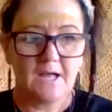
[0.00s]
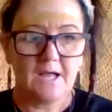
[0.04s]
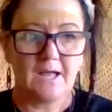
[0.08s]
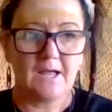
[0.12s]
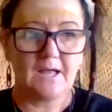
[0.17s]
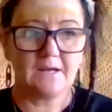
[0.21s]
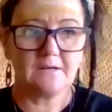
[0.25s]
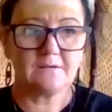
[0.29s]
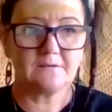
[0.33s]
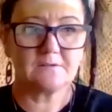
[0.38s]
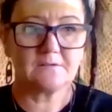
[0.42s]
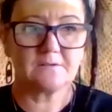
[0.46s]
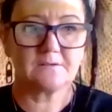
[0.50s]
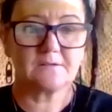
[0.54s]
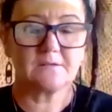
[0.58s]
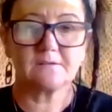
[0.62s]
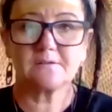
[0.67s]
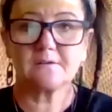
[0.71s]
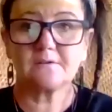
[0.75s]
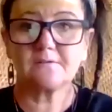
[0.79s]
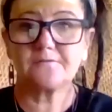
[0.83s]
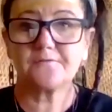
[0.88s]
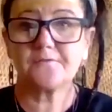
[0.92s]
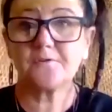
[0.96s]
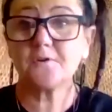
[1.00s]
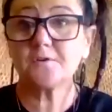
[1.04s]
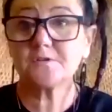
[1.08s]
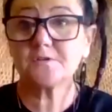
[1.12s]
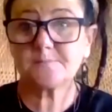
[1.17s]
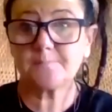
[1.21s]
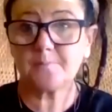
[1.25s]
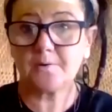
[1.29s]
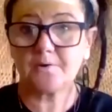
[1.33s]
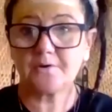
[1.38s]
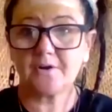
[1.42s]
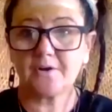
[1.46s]
and the first
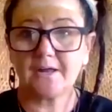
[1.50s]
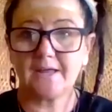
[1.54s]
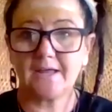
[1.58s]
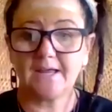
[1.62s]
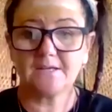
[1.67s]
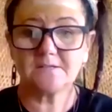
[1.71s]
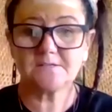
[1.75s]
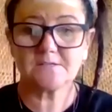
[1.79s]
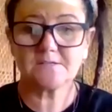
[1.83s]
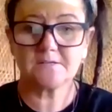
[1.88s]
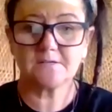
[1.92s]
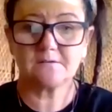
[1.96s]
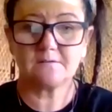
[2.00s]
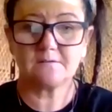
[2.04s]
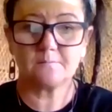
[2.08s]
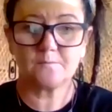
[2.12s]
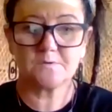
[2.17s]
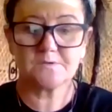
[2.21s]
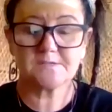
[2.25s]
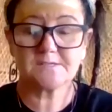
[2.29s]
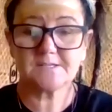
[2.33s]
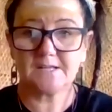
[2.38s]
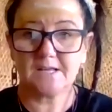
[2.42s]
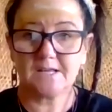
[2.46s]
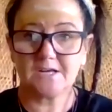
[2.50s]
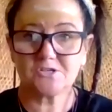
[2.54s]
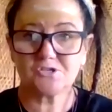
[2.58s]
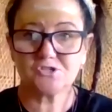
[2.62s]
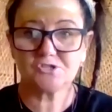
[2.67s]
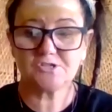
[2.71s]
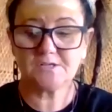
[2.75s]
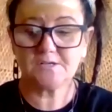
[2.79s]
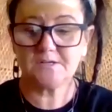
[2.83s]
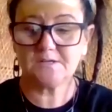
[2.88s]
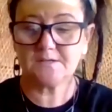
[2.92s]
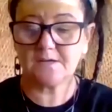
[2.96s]
pot I entered was last
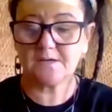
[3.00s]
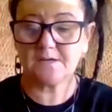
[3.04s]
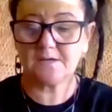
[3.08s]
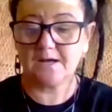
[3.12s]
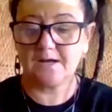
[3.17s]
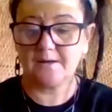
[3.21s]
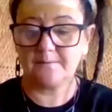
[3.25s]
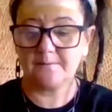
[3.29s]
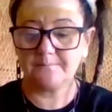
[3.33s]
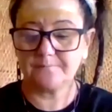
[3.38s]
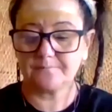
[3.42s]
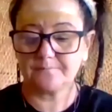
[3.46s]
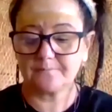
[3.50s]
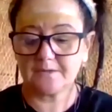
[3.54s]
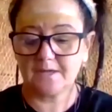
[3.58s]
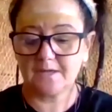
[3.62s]
year um,